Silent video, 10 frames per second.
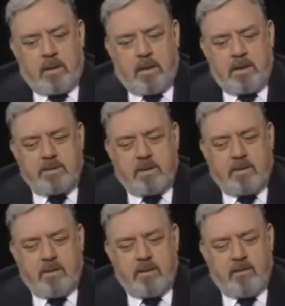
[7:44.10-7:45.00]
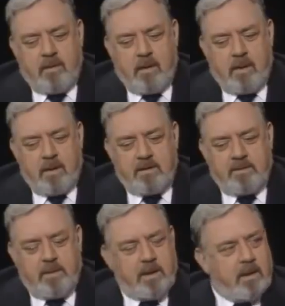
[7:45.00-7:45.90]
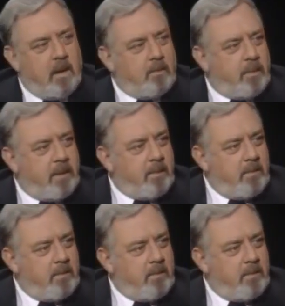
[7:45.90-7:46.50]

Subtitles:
people who had not necessarily seen the 57 show.